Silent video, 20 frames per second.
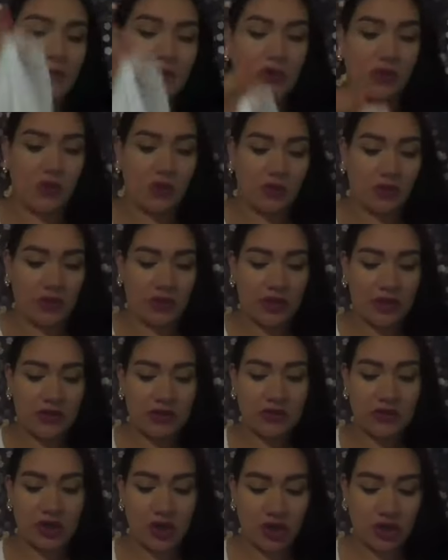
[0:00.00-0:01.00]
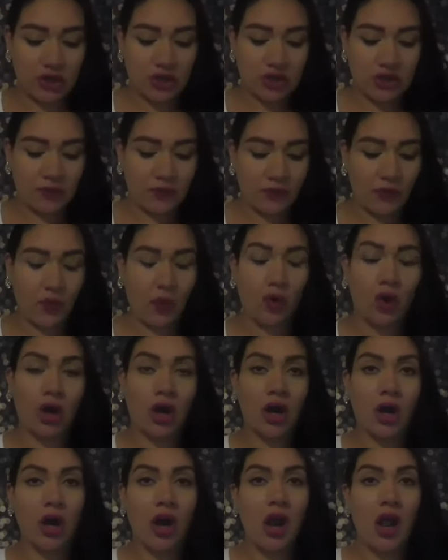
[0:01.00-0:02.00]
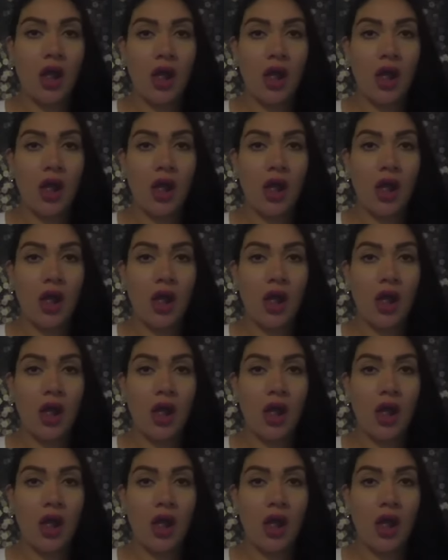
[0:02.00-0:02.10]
was on the search for